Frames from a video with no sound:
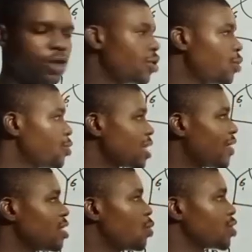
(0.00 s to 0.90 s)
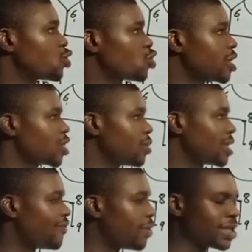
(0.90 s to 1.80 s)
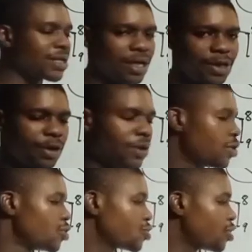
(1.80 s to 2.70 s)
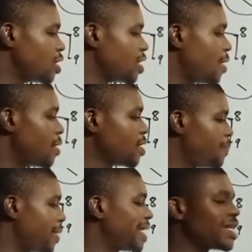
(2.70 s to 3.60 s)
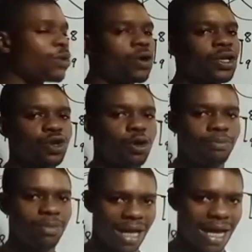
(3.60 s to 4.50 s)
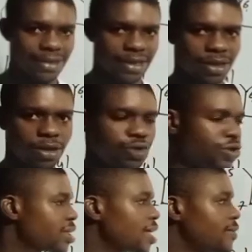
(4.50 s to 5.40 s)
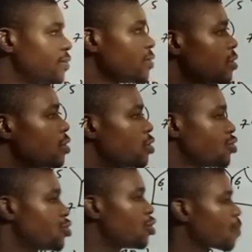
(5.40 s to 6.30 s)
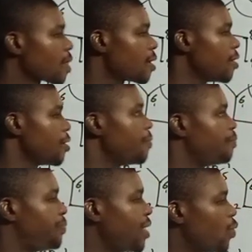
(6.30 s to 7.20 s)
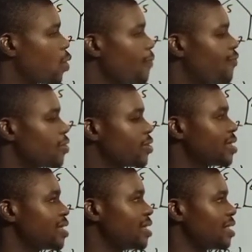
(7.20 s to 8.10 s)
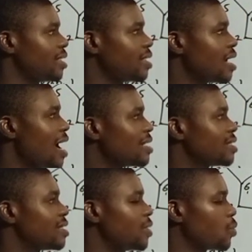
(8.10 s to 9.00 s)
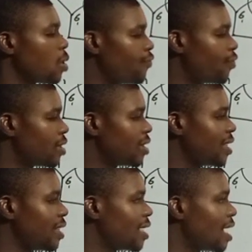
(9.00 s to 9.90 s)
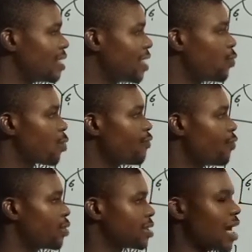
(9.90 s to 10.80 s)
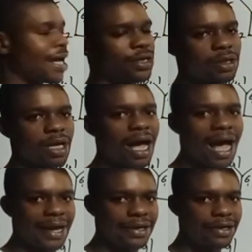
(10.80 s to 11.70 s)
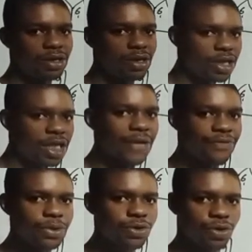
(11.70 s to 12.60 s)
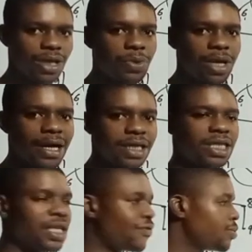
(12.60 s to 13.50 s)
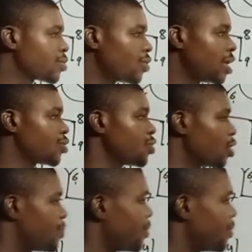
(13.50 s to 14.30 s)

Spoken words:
You must arrange the word substring alphabetically. So the parent name will always come last. Do you understand? So B will come before C, and C will come before E, and E will come before I in alphabetical order. When you arrange it in alphabetical order, so it would